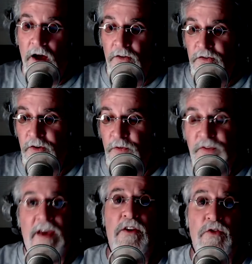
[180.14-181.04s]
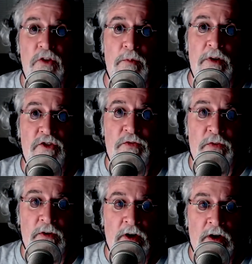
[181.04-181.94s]
so thank you so much
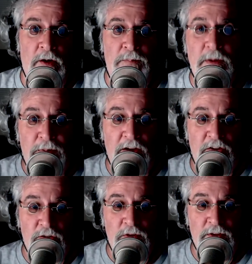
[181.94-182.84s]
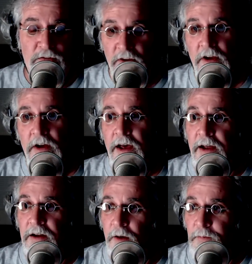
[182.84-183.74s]
for uh, being patient with us
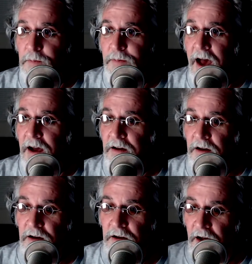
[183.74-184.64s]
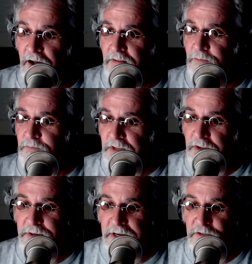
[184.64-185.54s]
and coming back uh, on the in the
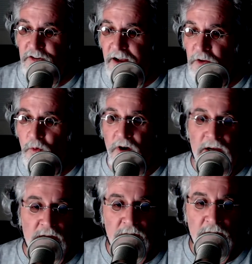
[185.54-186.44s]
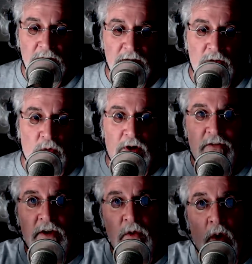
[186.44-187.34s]
middle of January,
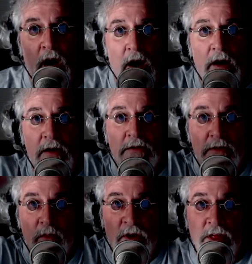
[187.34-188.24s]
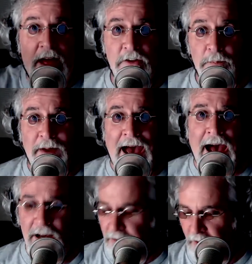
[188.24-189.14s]
wherever you are. We're glad you're
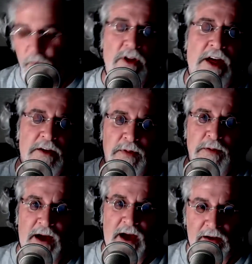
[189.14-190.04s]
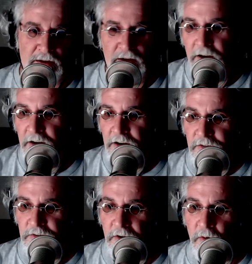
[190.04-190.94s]
back, and we're glad to be back.
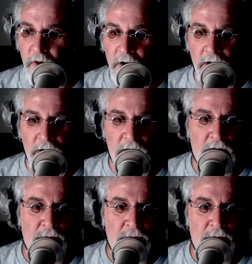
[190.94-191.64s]
So uh,